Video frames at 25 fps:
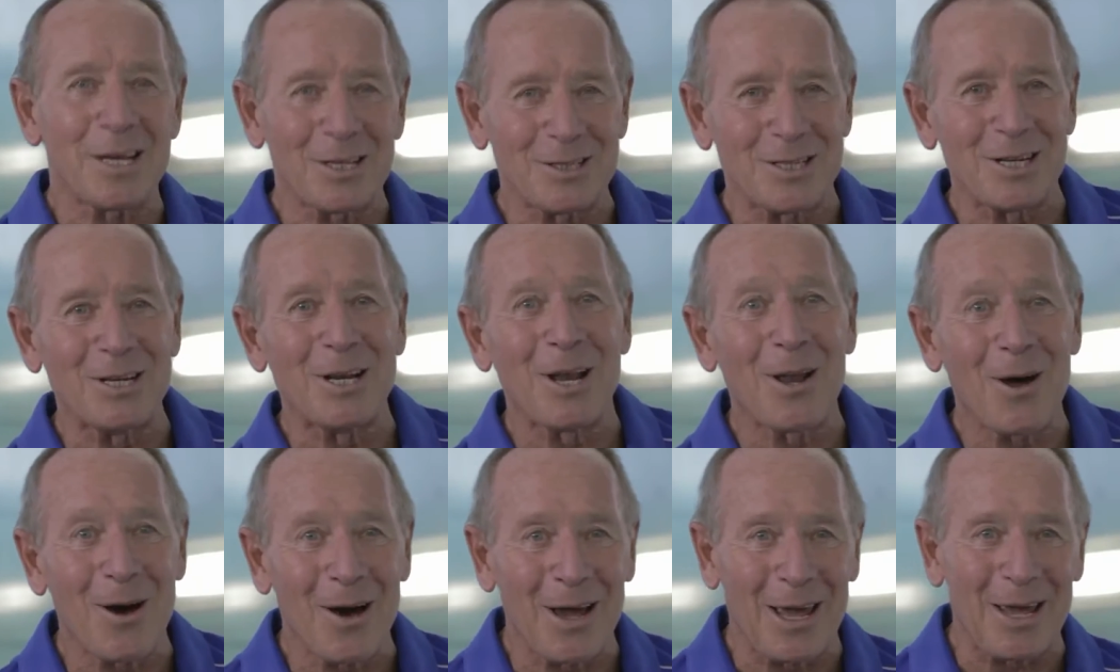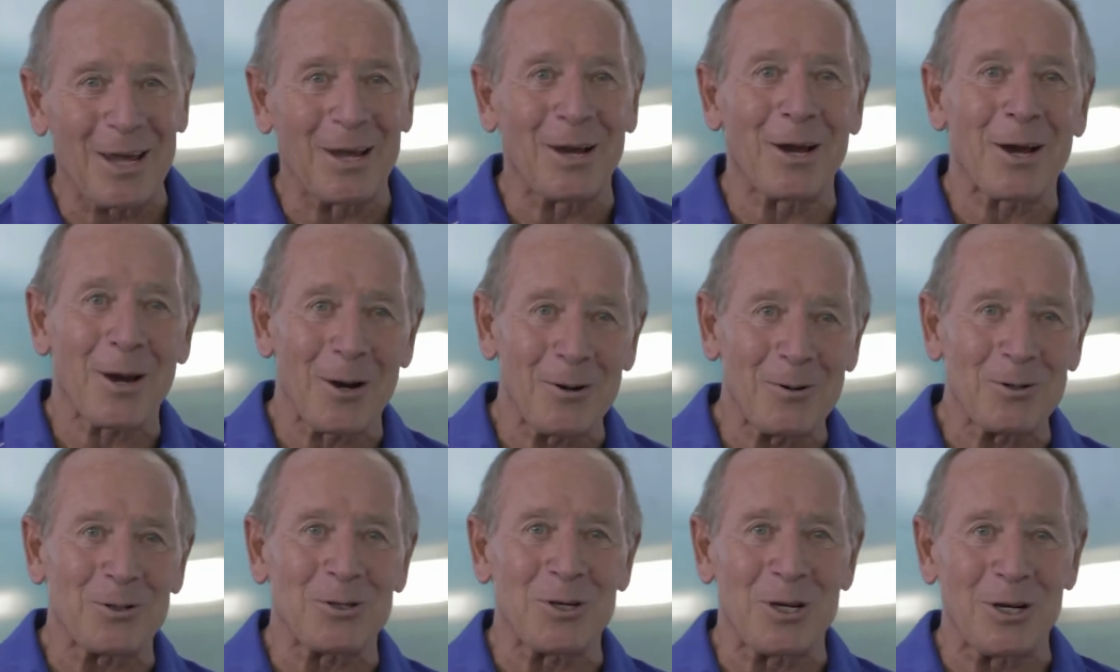a delight in
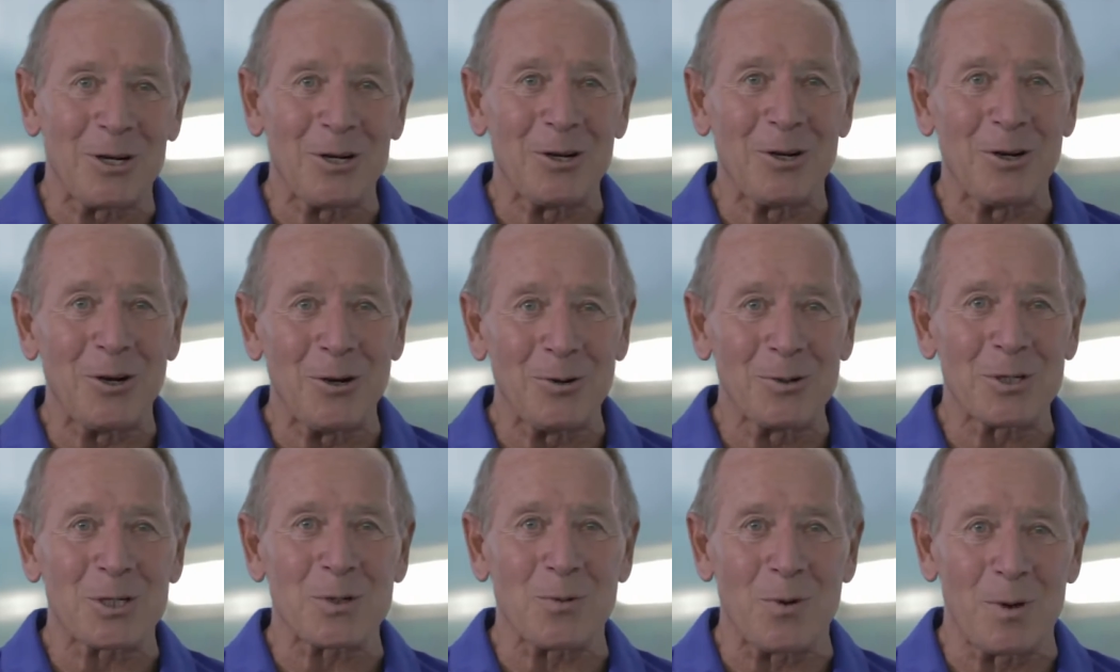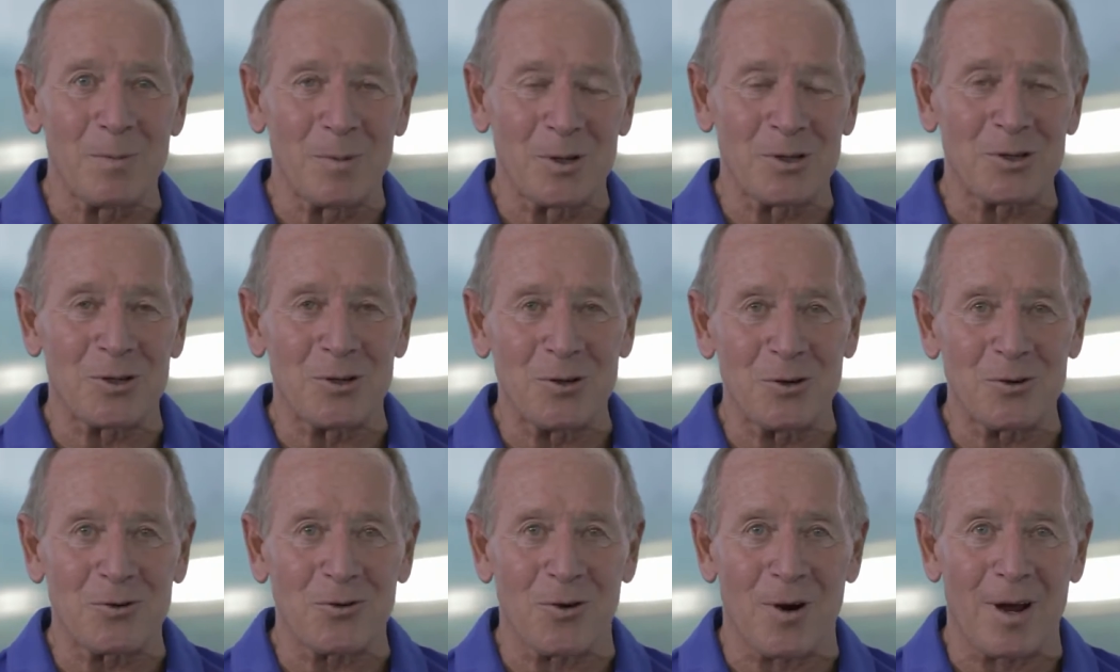coaching new swimmers,
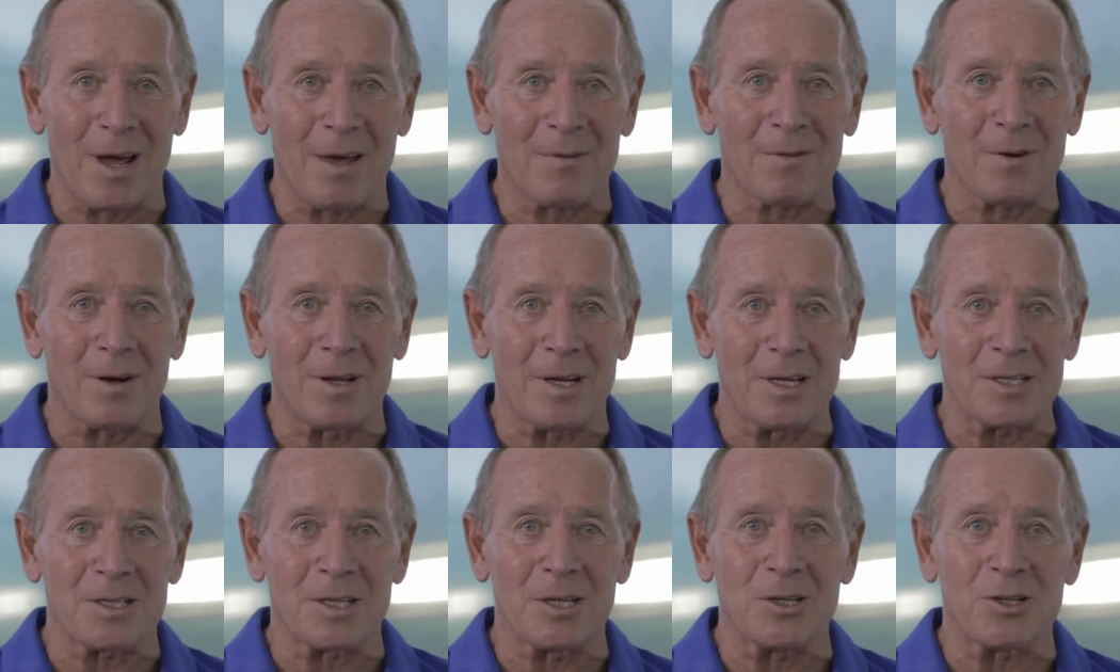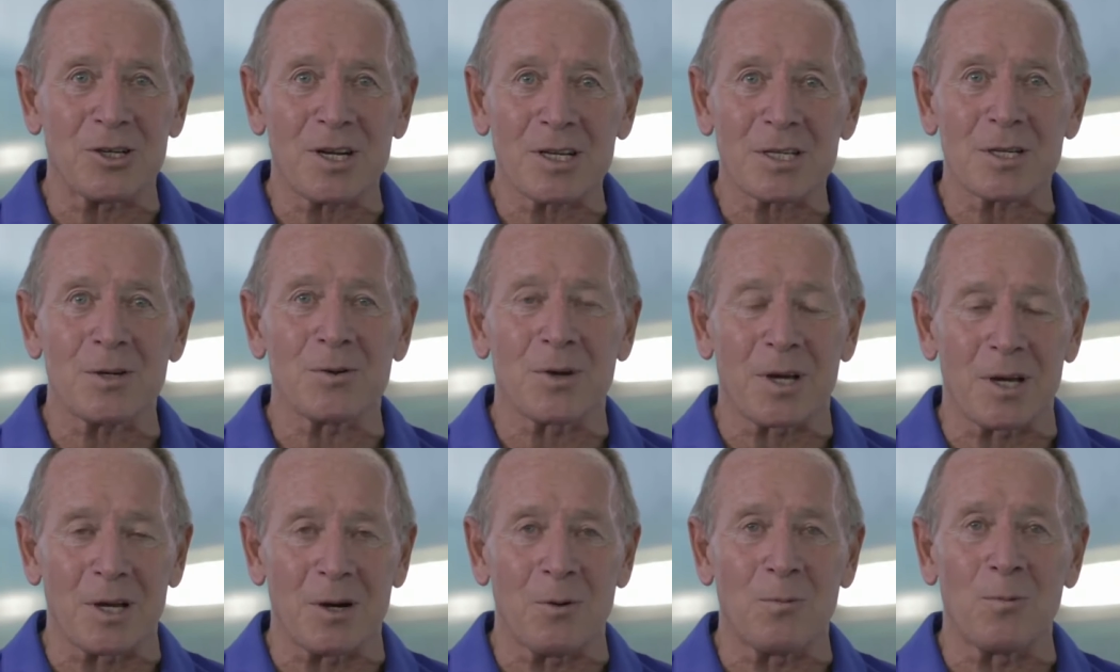new triathletes, in just
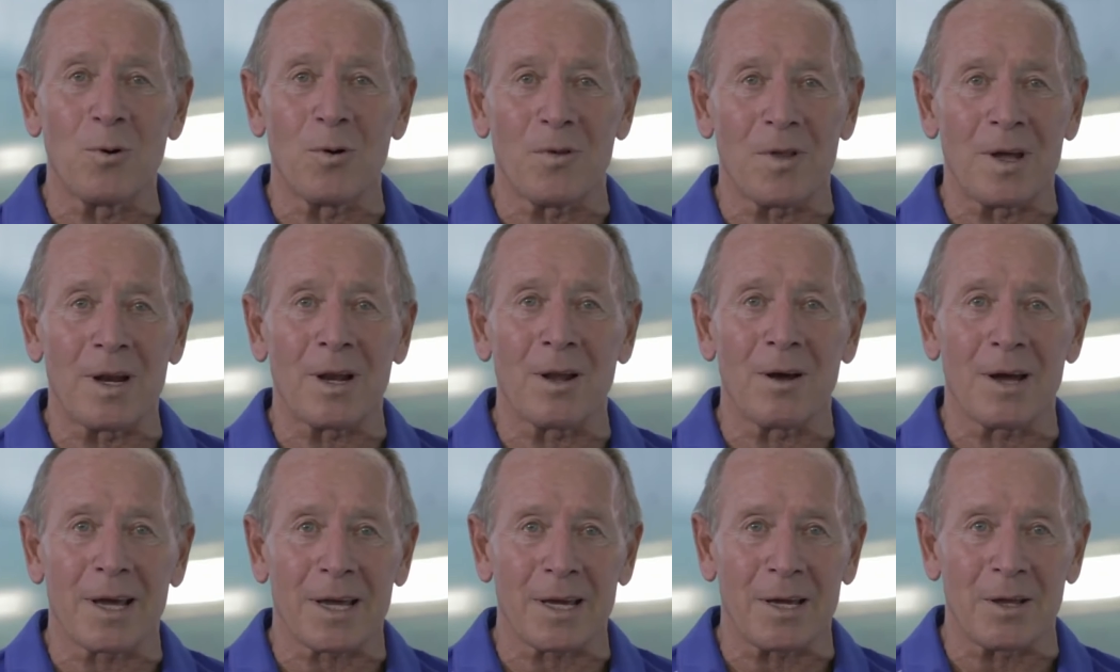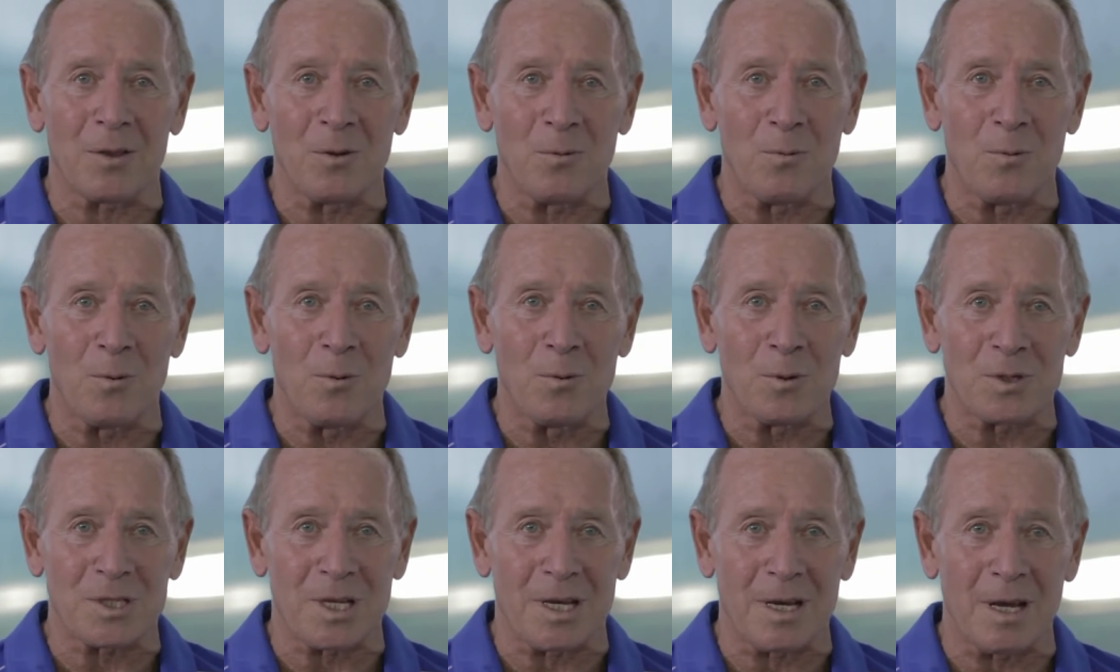looking at what they're like in the
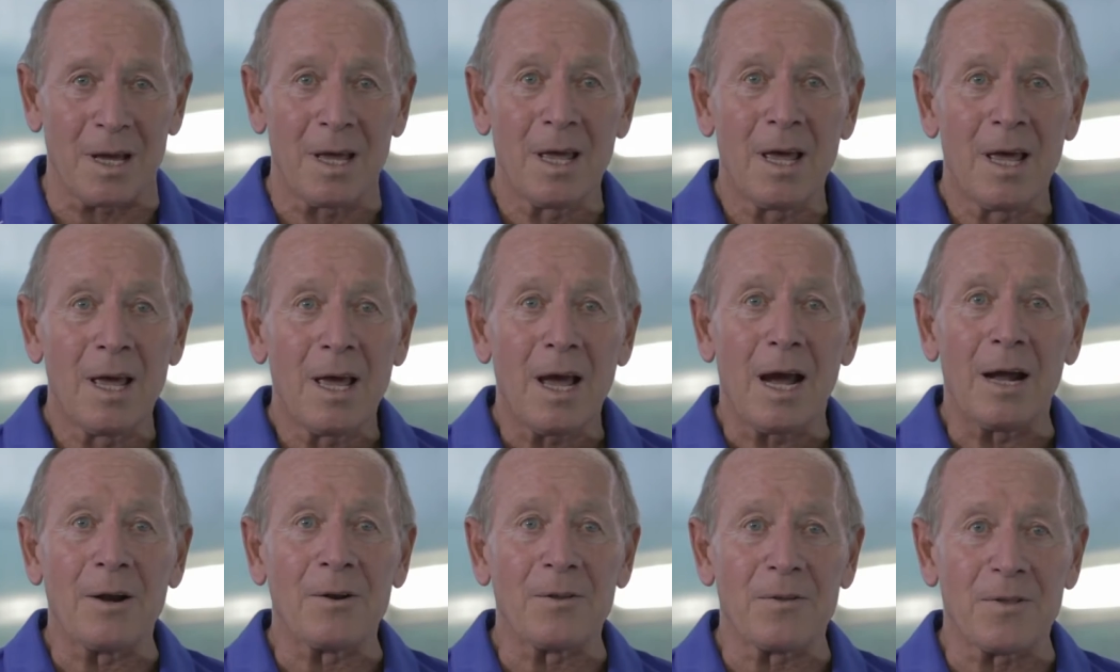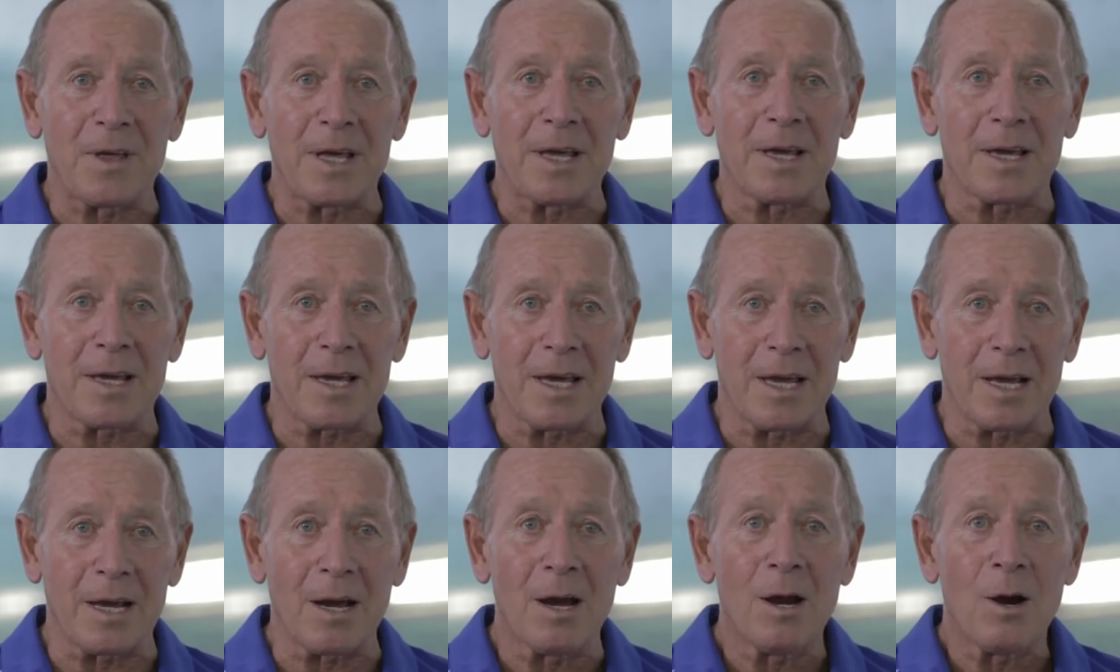water and
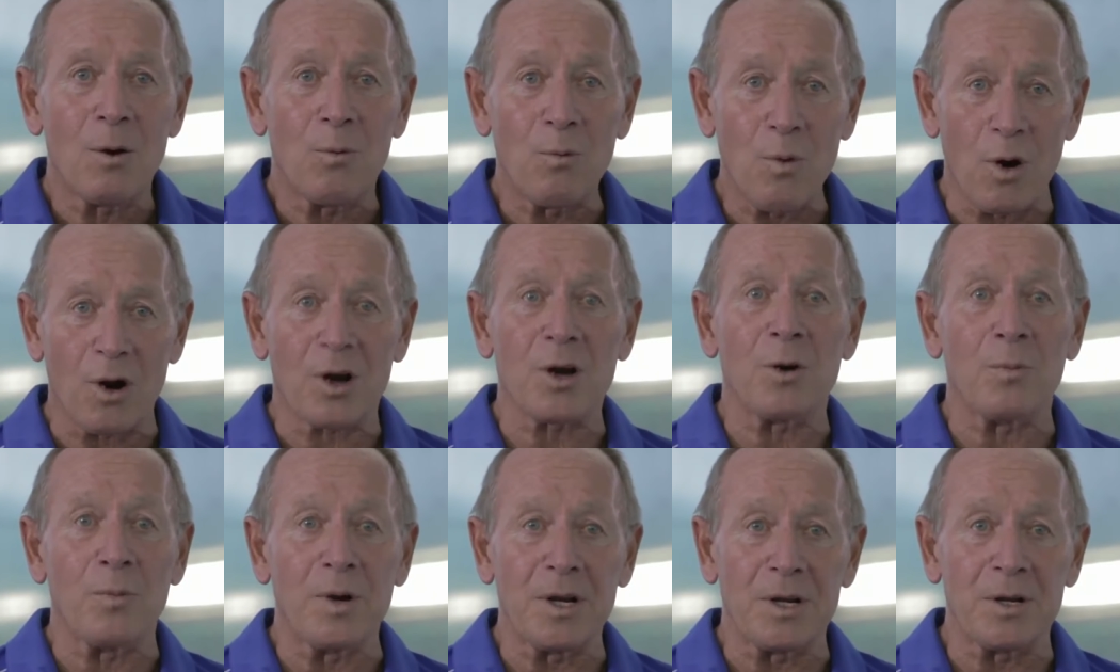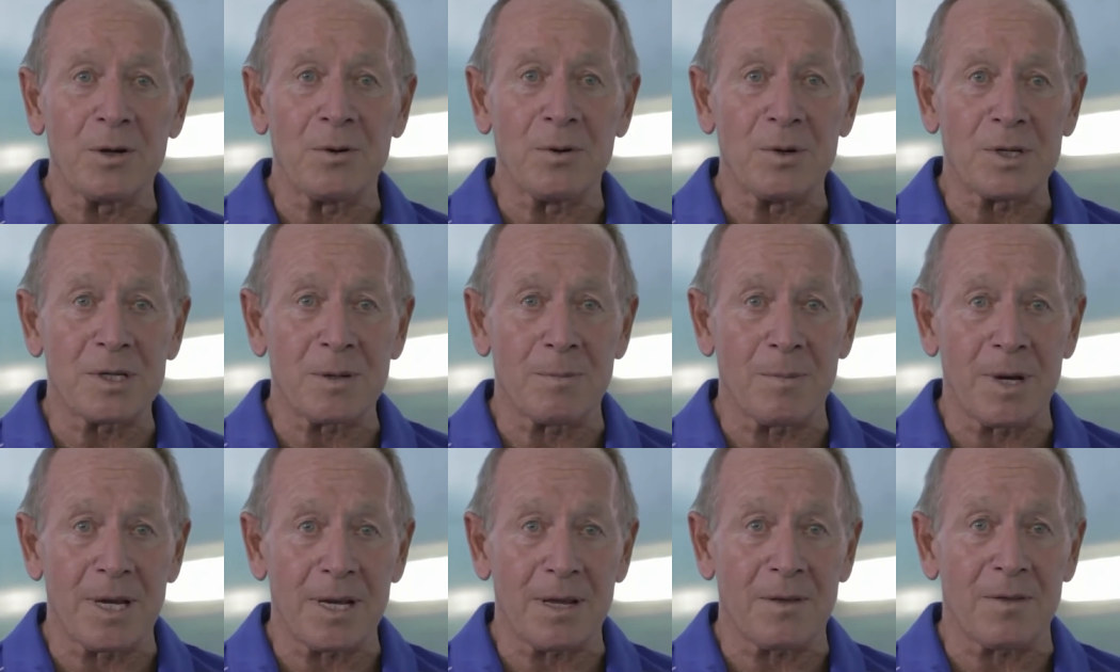thinking, what can we do to
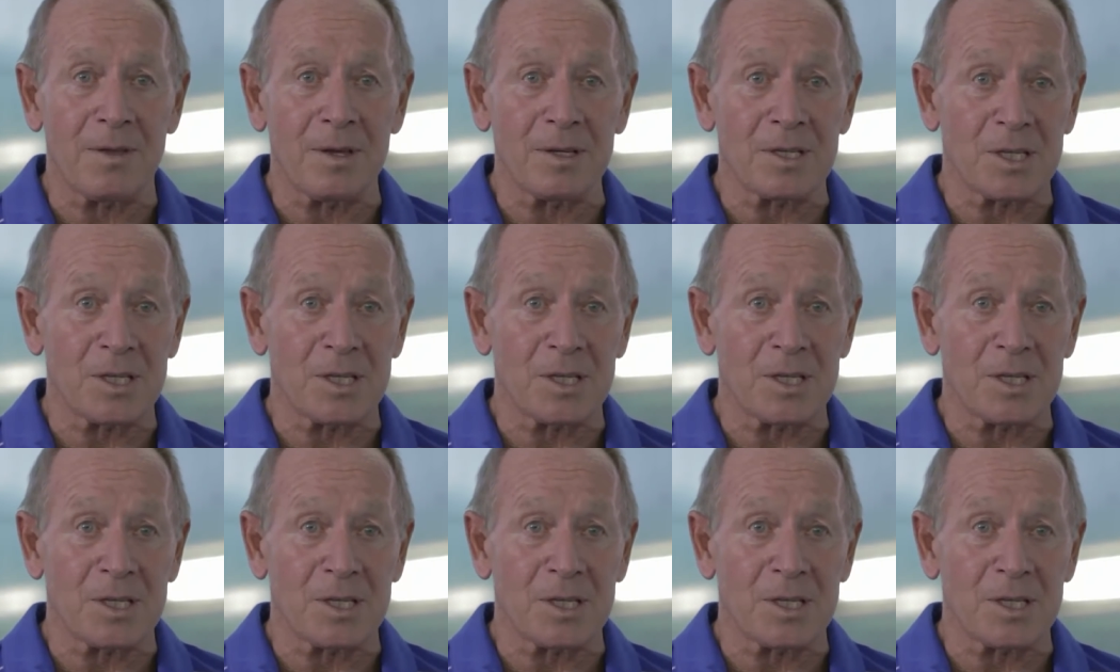make this